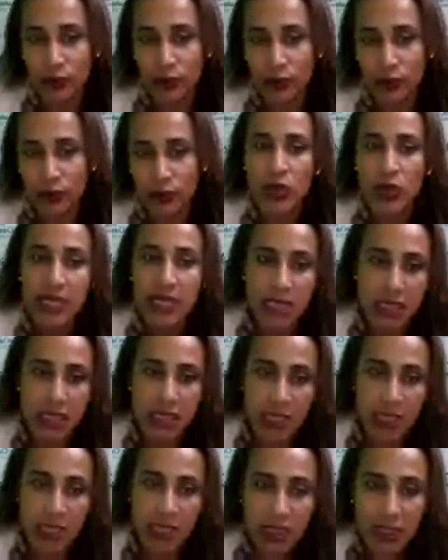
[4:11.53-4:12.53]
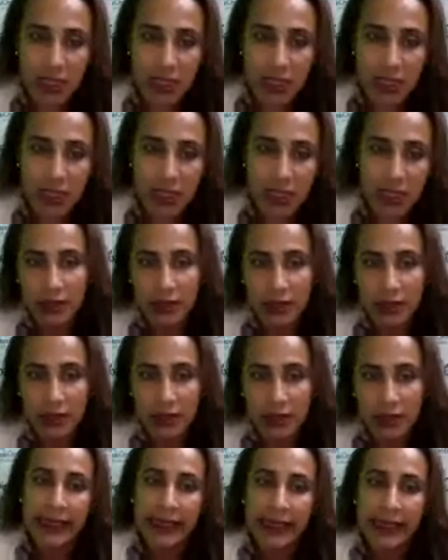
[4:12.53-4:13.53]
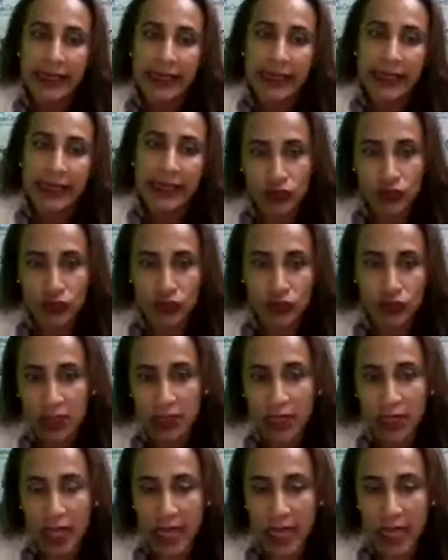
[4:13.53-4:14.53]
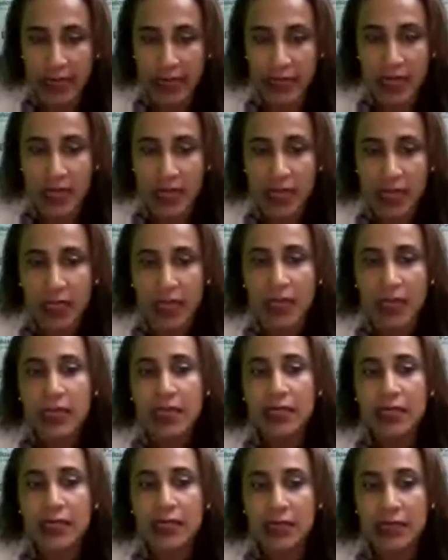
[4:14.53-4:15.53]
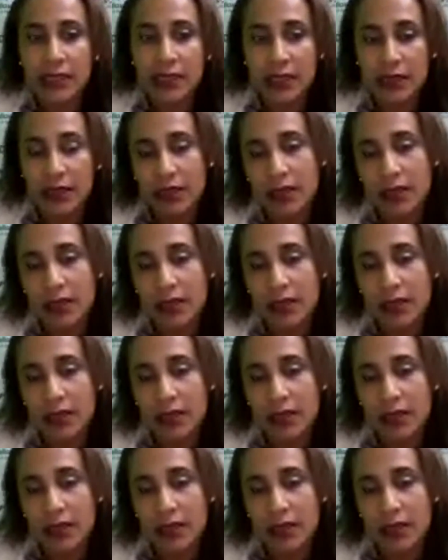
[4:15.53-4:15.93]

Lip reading: yo, he, ella, it.